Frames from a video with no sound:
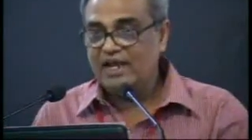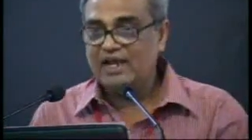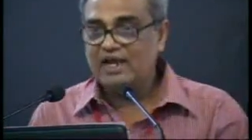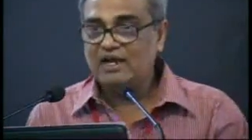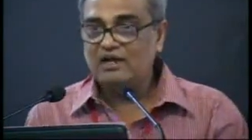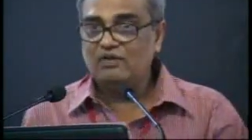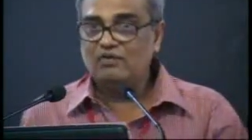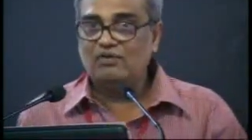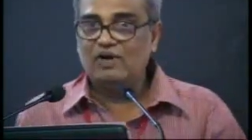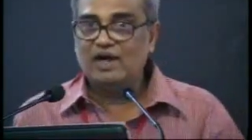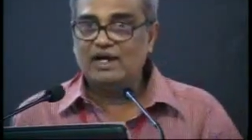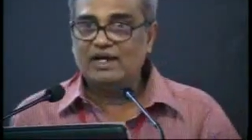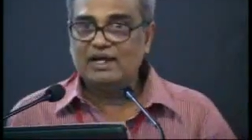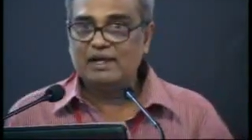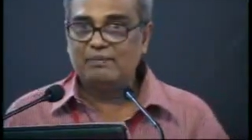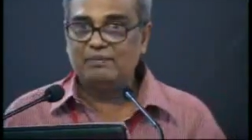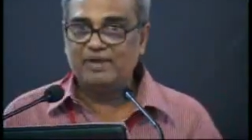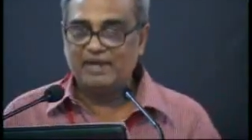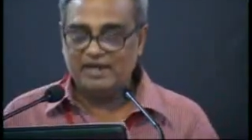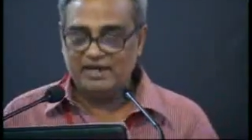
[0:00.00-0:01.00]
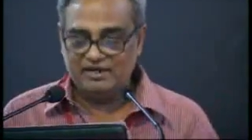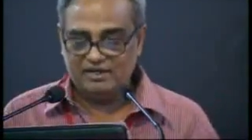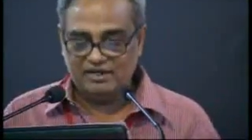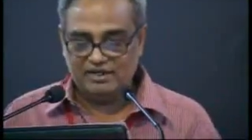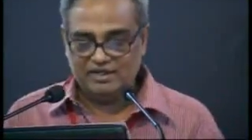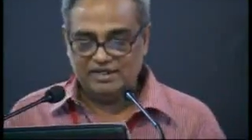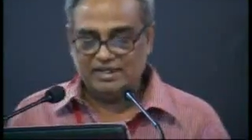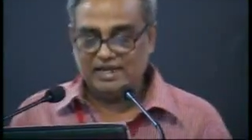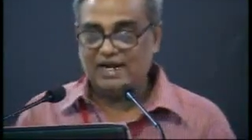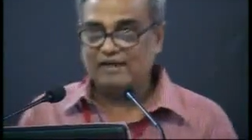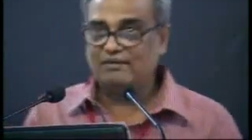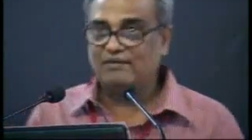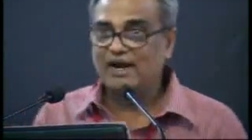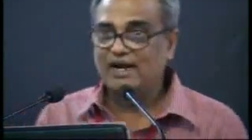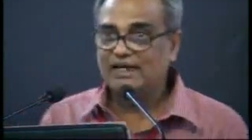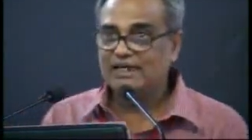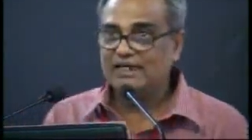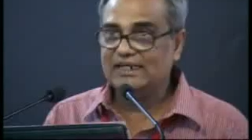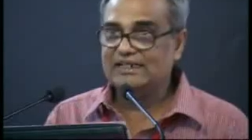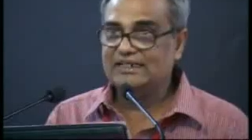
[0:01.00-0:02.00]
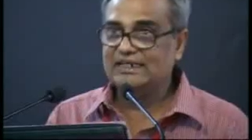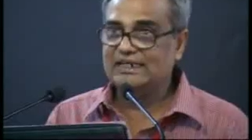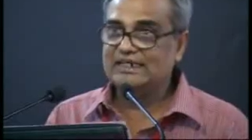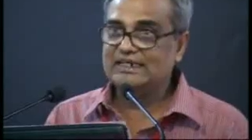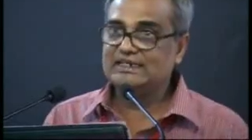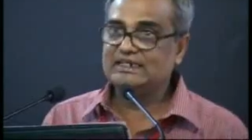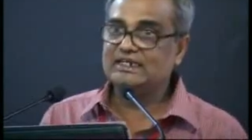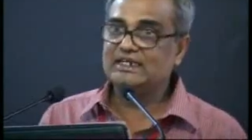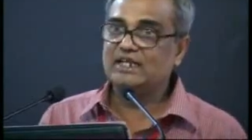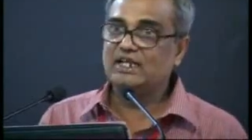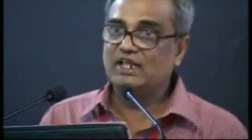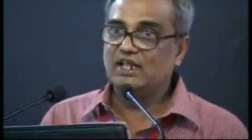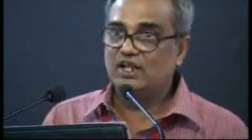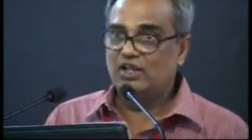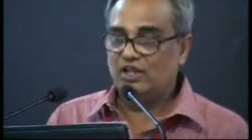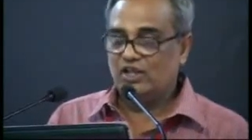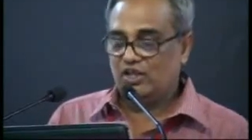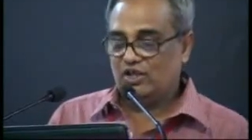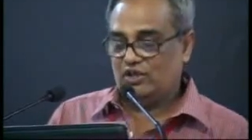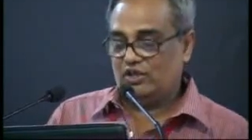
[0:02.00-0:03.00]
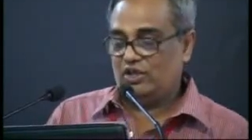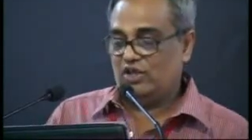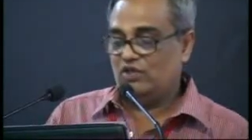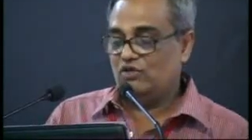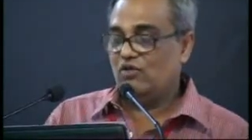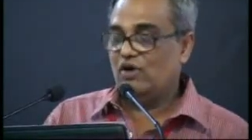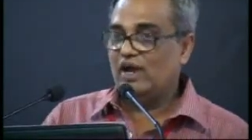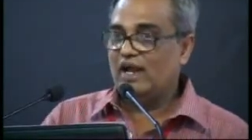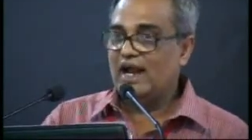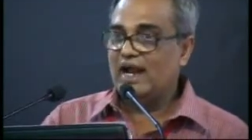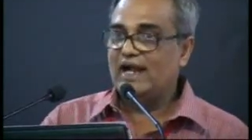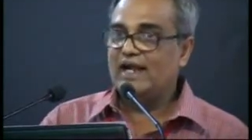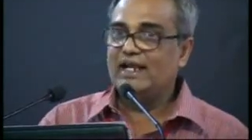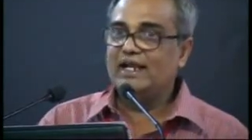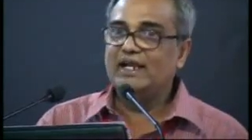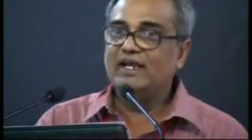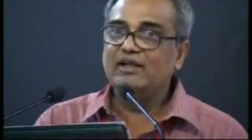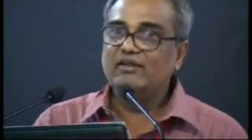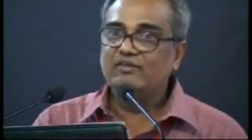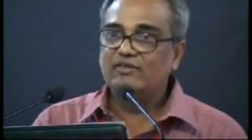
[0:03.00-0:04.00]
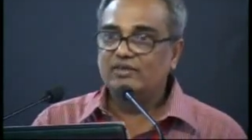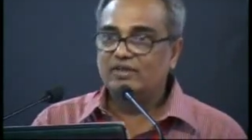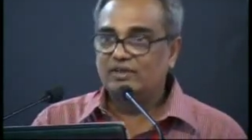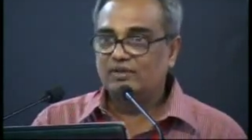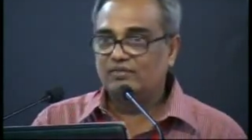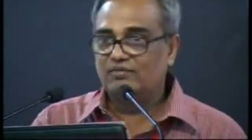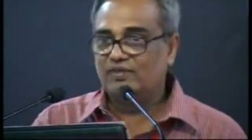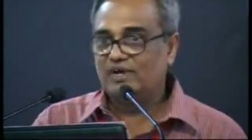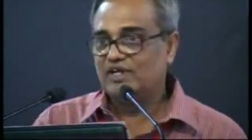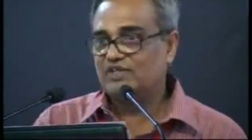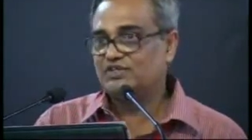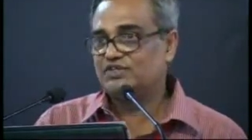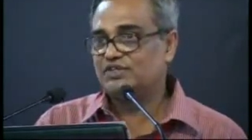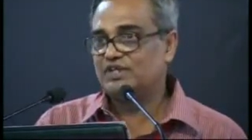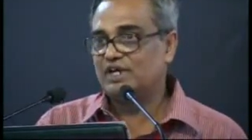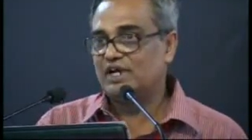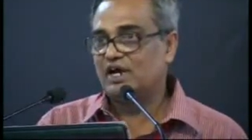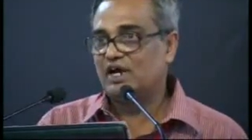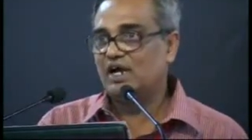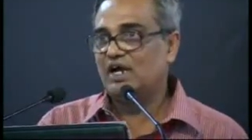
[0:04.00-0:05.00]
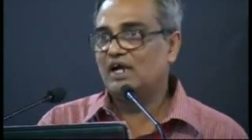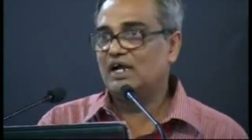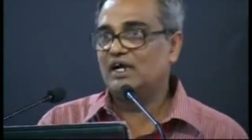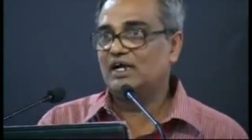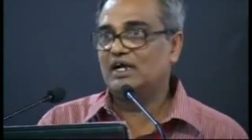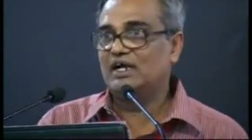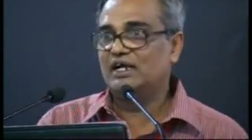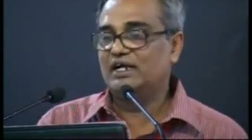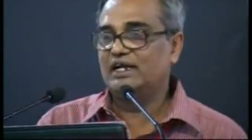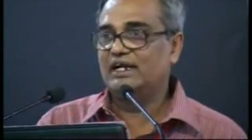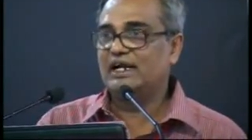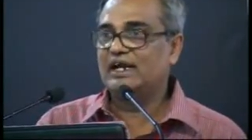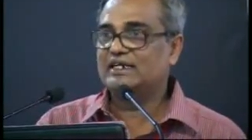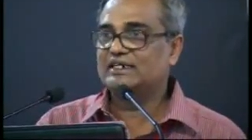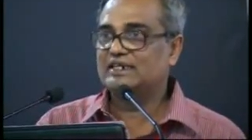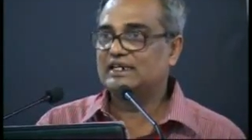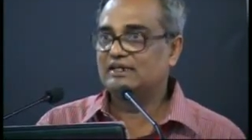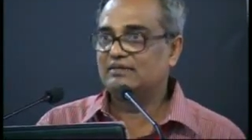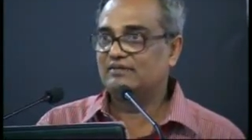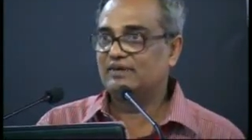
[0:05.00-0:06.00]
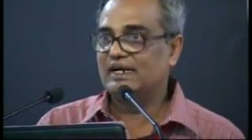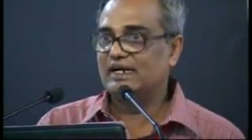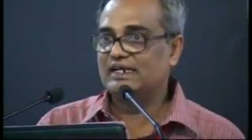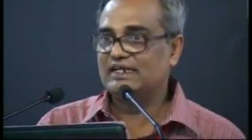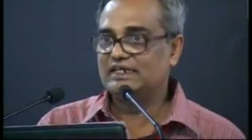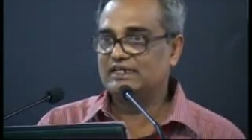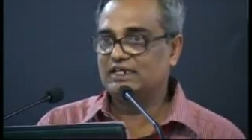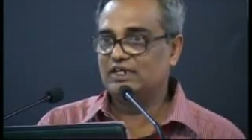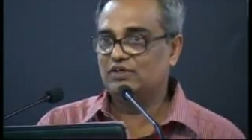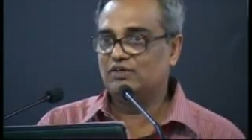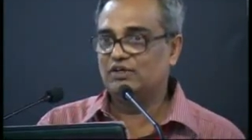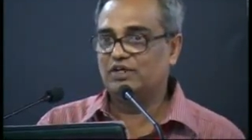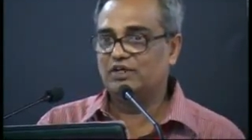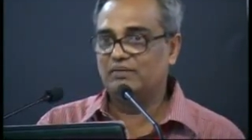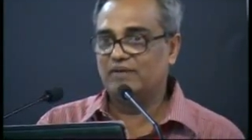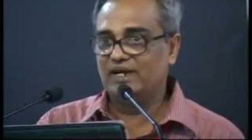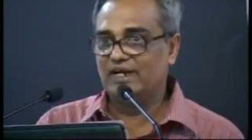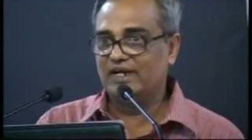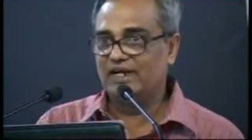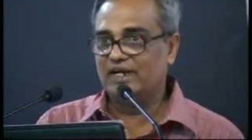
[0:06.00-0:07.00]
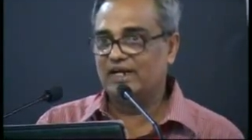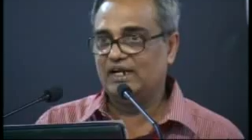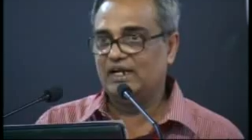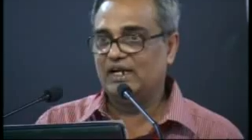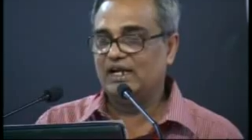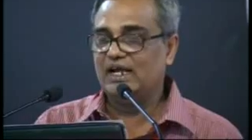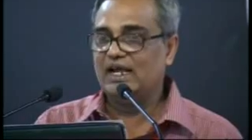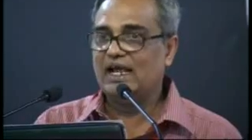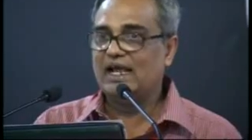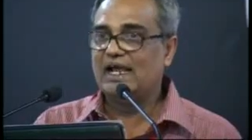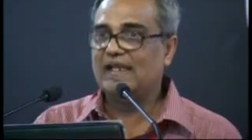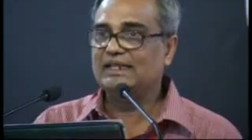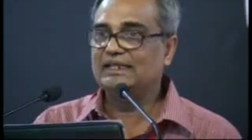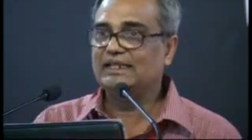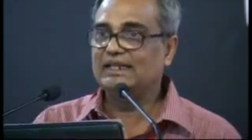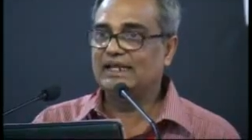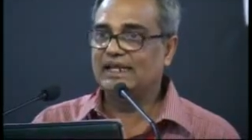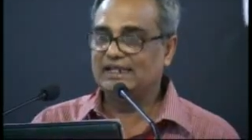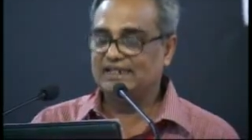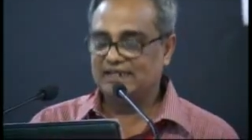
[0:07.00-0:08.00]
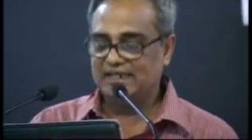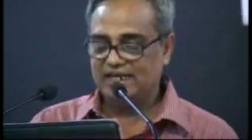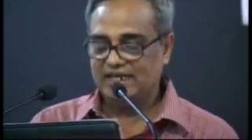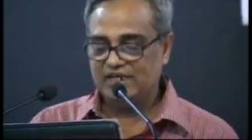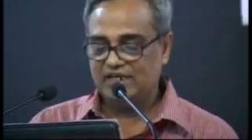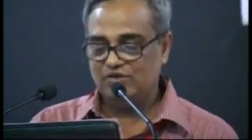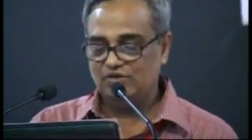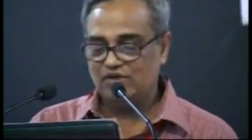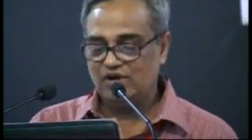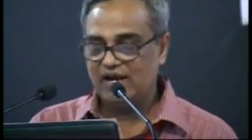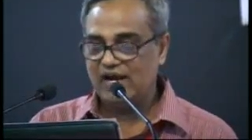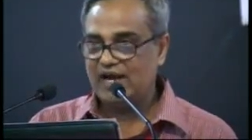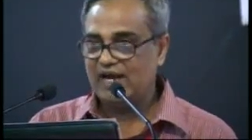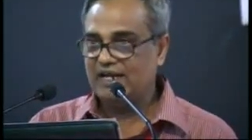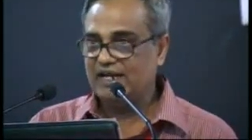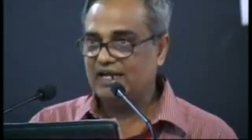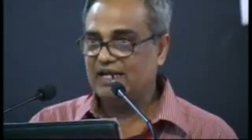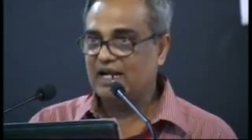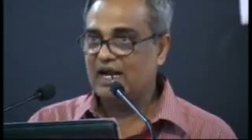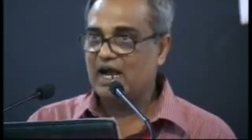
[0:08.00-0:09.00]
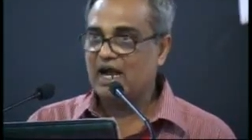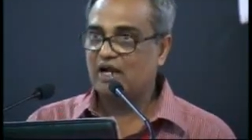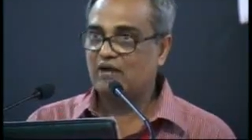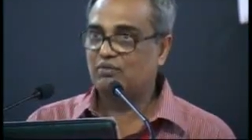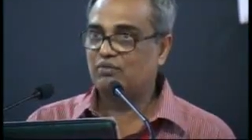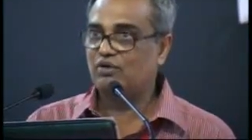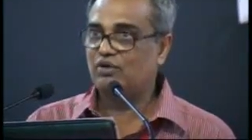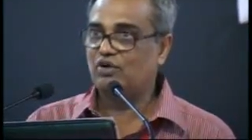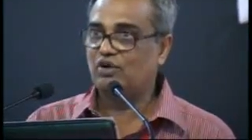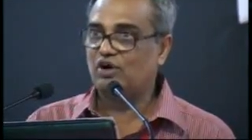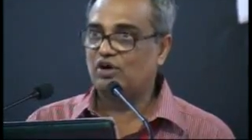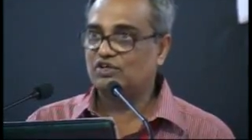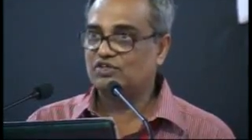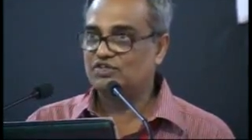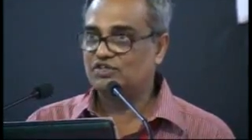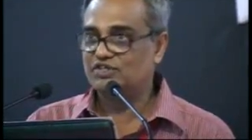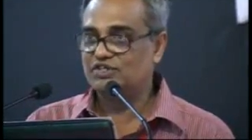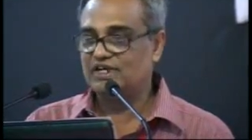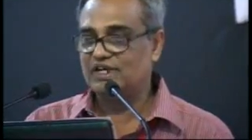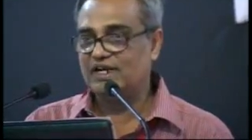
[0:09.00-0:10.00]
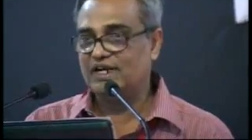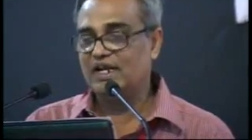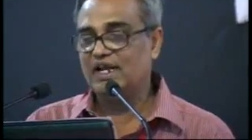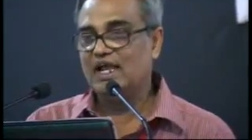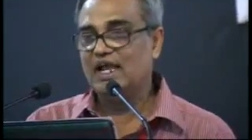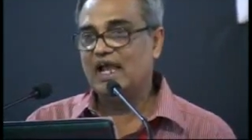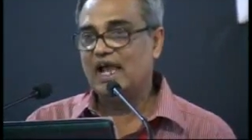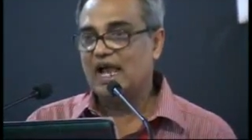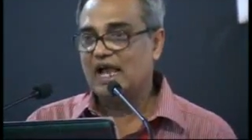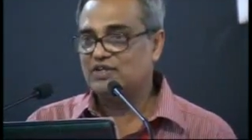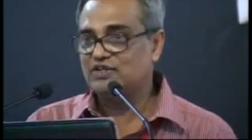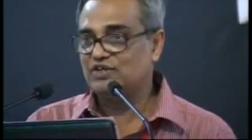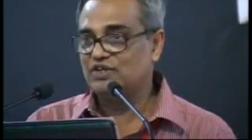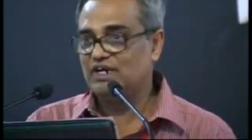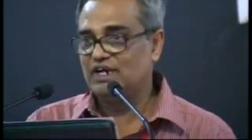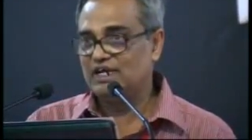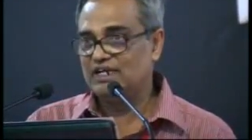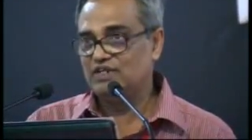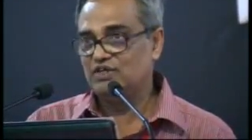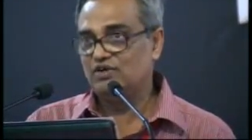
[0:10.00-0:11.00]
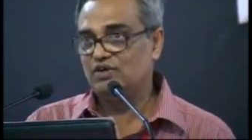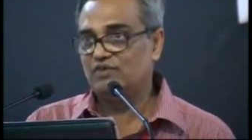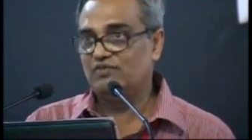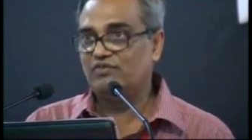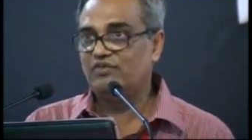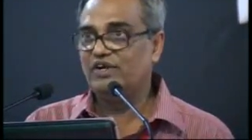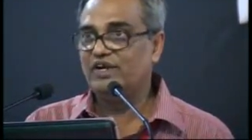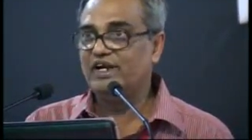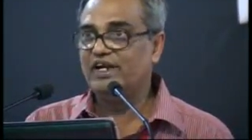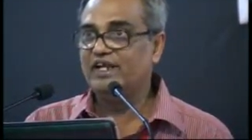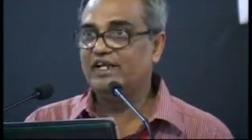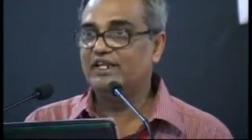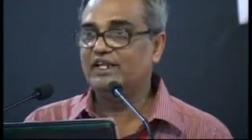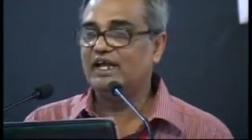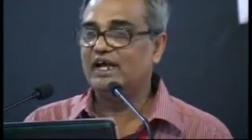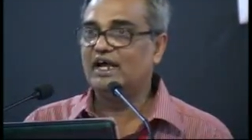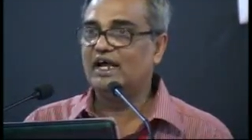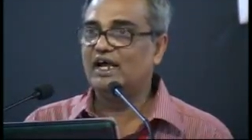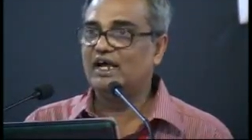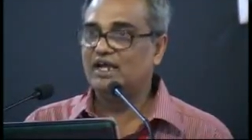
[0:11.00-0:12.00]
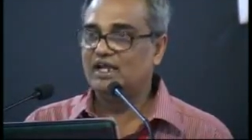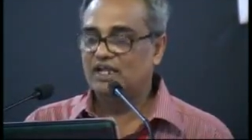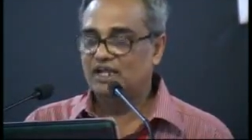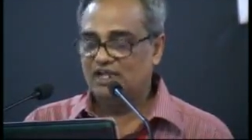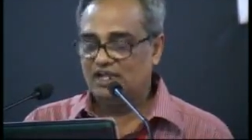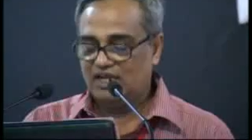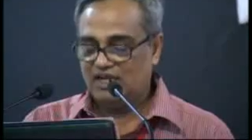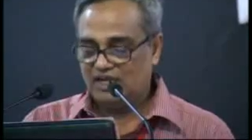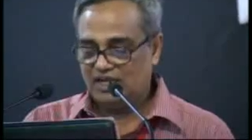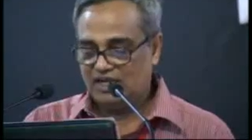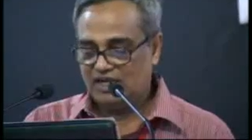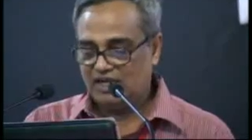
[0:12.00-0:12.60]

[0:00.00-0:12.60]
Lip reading: Now here what happened, the advantage is you are adding first induction furnace liquid metal, and then you are adding carbon, oxygen, as well as you are feeding the